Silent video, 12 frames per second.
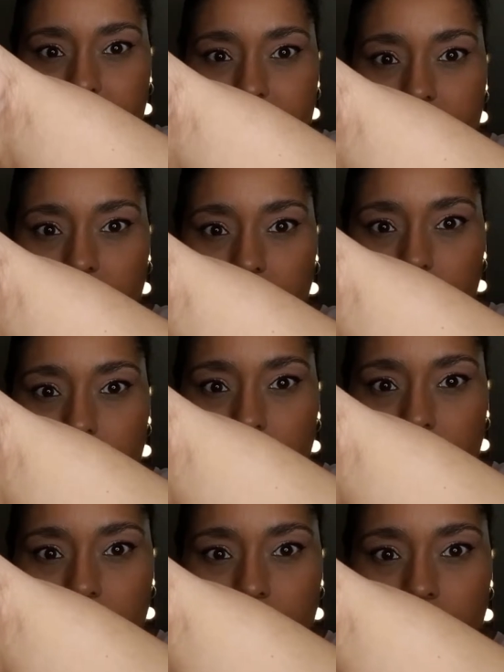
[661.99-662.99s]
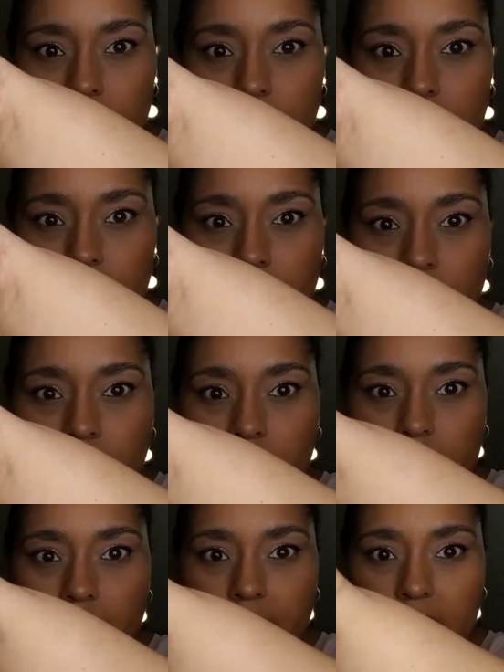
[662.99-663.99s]
Lotion, and
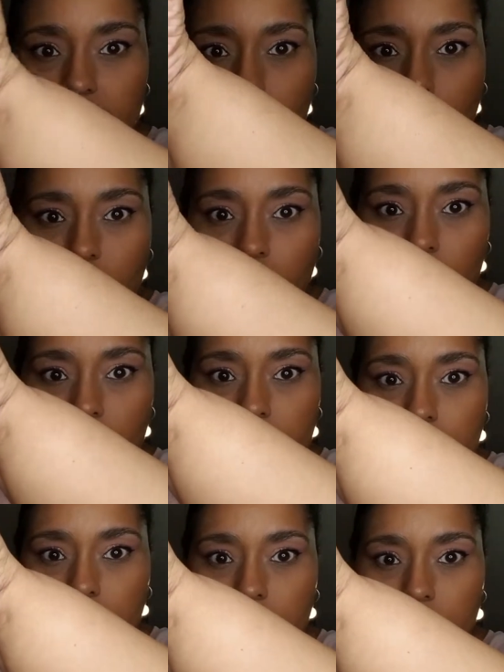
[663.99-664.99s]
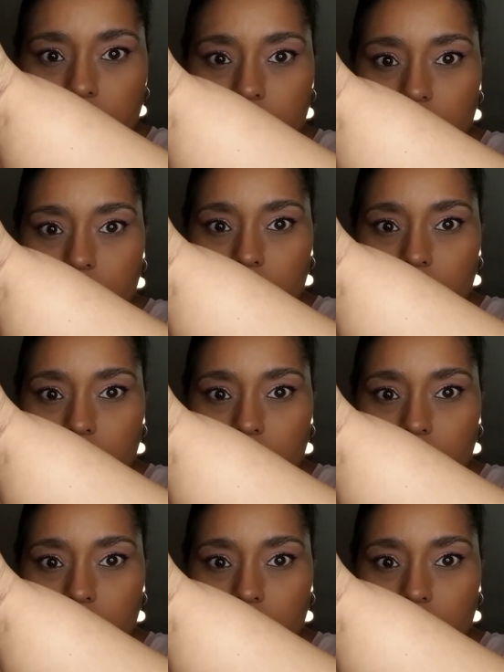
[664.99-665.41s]
that's all gone. Oh.